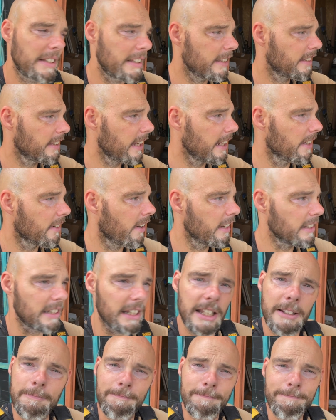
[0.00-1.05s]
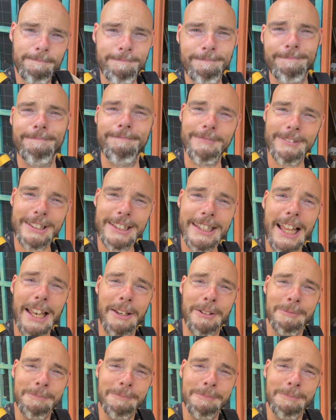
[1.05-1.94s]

it seat nicely. Done.